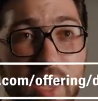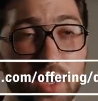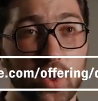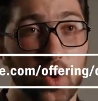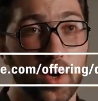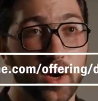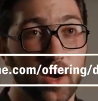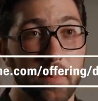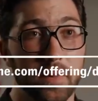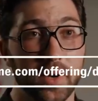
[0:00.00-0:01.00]
and join our
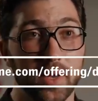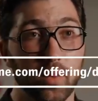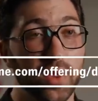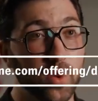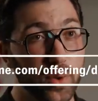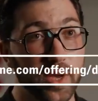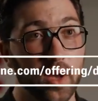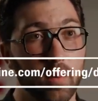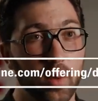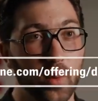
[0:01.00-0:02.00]
company with only a
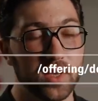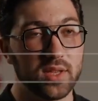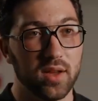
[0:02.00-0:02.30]
couple weeks